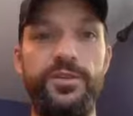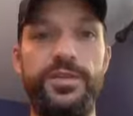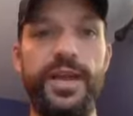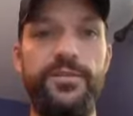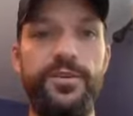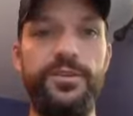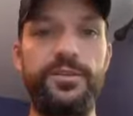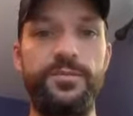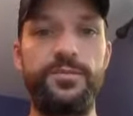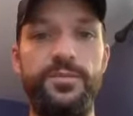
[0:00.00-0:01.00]
of dive into
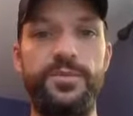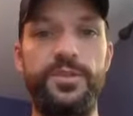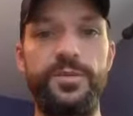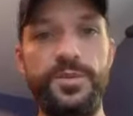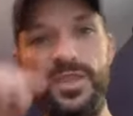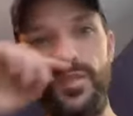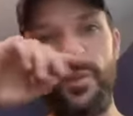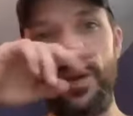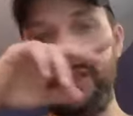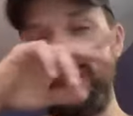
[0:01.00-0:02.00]
some
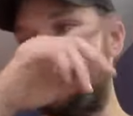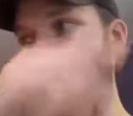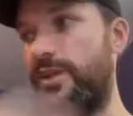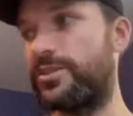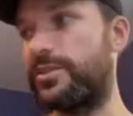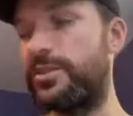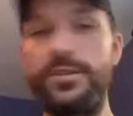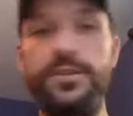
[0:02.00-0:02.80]
specific projects and questions.